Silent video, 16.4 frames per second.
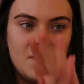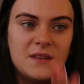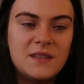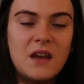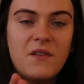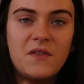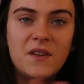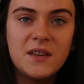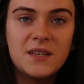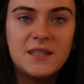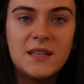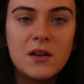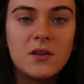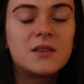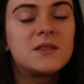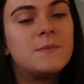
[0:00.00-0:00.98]
Definitely
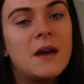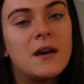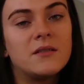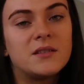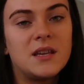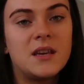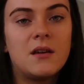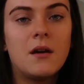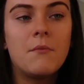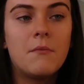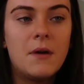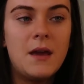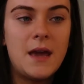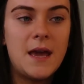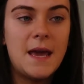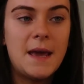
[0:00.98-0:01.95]
still smells like
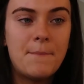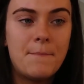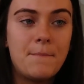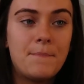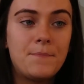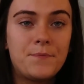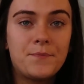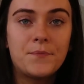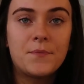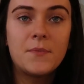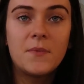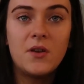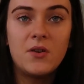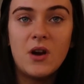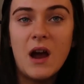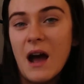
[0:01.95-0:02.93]

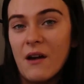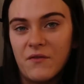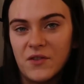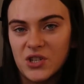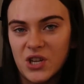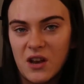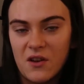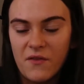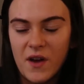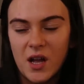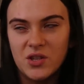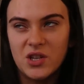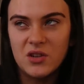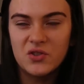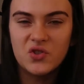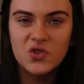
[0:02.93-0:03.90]
your average kind of hand
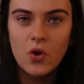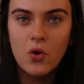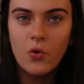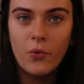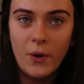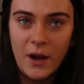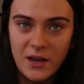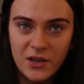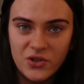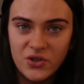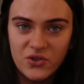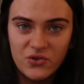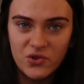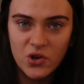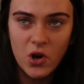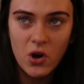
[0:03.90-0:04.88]
gel. It's not quite as
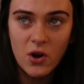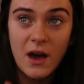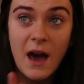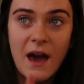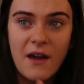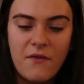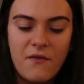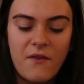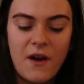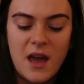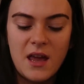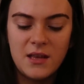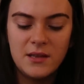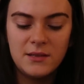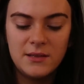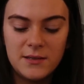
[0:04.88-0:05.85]
strong, I
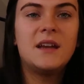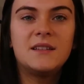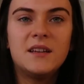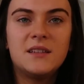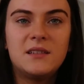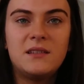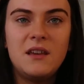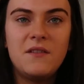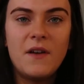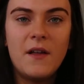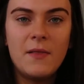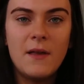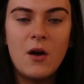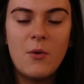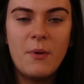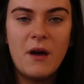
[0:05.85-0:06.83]
find. It does leave a
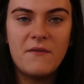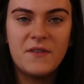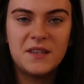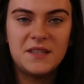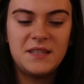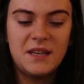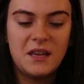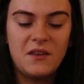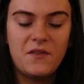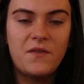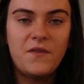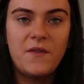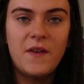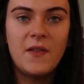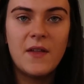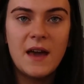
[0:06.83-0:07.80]
little bit of a sticky
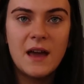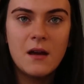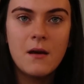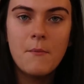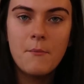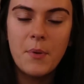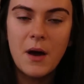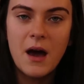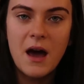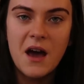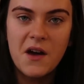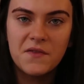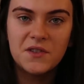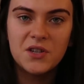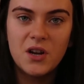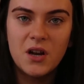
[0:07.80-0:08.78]
feeling, but
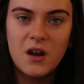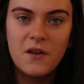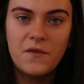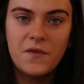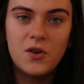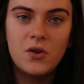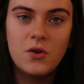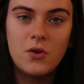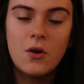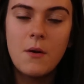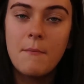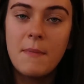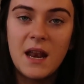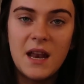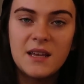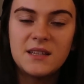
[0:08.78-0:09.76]
after a few
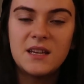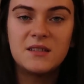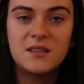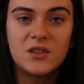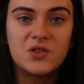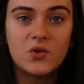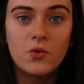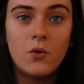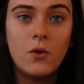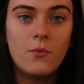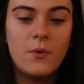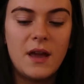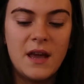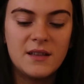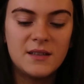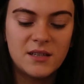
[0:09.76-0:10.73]
minutes it does go
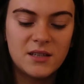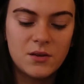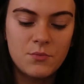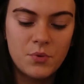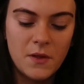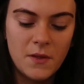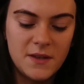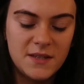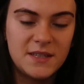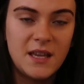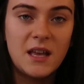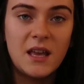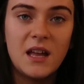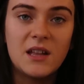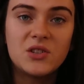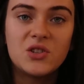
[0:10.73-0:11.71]
away. It does completely
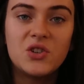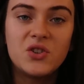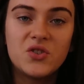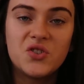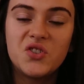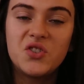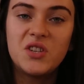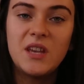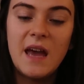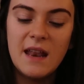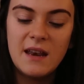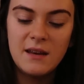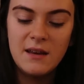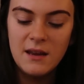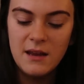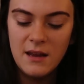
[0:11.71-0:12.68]
sink into your
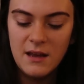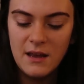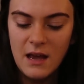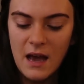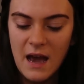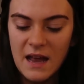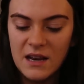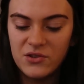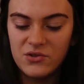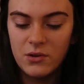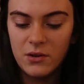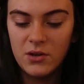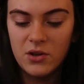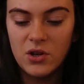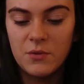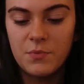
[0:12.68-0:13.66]
skin. And it's
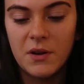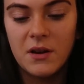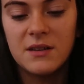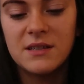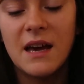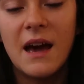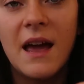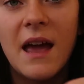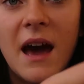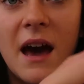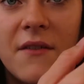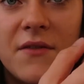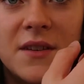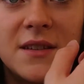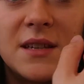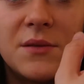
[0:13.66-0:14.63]
really good because I
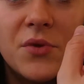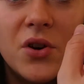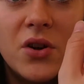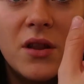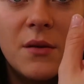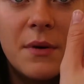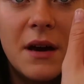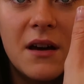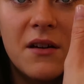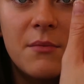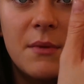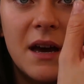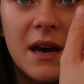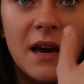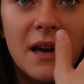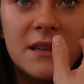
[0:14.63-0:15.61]
have eczema on the back of
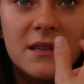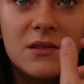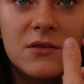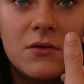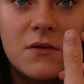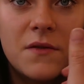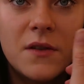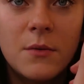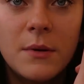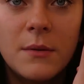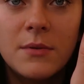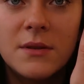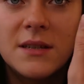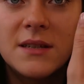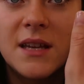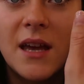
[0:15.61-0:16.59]
my hand. I don't know if you'll be able
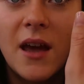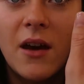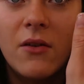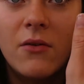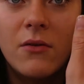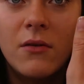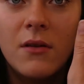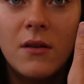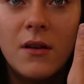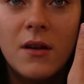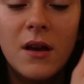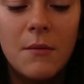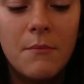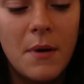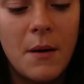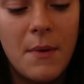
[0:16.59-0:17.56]
to tell,
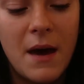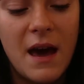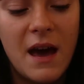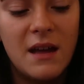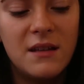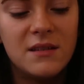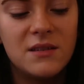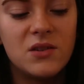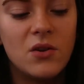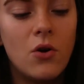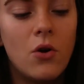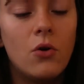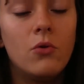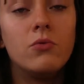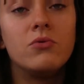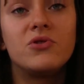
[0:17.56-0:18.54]
but my hand is
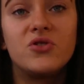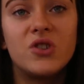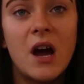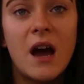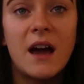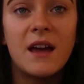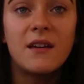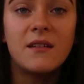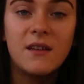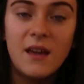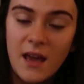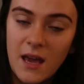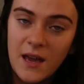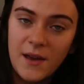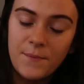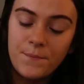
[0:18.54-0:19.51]
always dry.
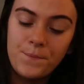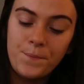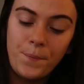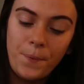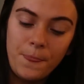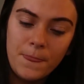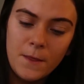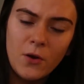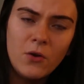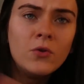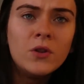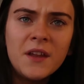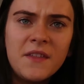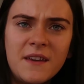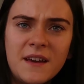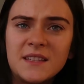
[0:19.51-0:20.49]

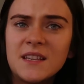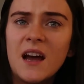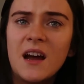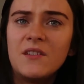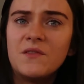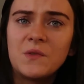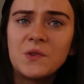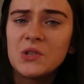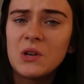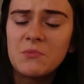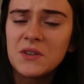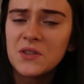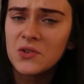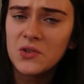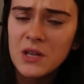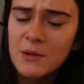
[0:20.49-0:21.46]
Only this hand for some
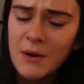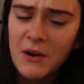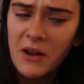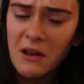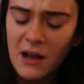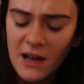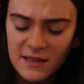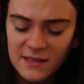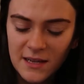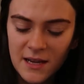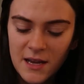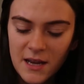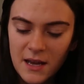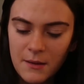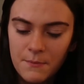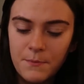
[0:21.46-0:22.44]
reason, only my right hand.
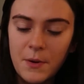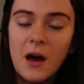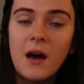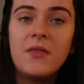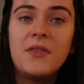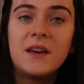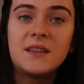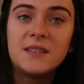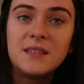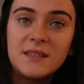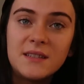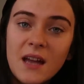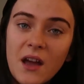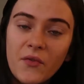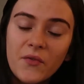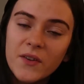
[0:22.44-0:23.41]
But this has
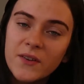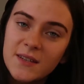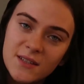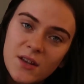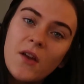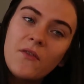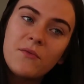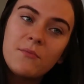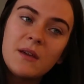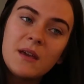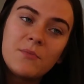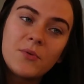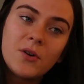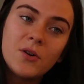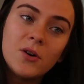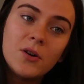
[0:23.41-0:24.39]
definitely saved me
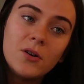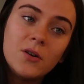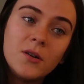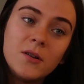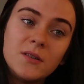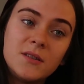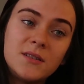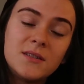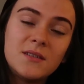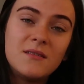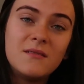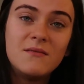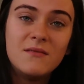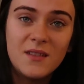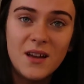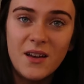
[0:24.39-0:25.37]
because
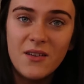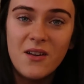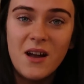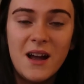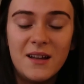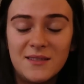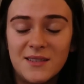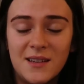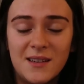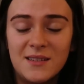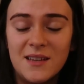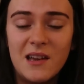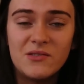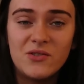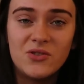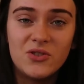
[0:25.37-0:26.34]
the other hand
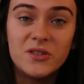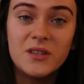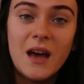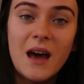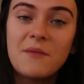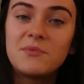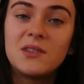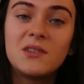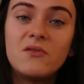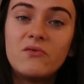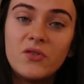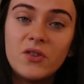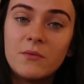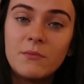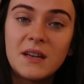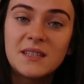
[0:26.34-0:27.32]
sanitizers just absolutely
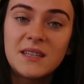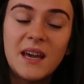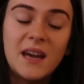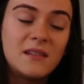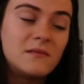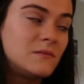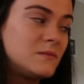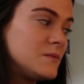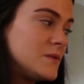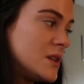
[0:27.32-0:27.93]
ruined my skin.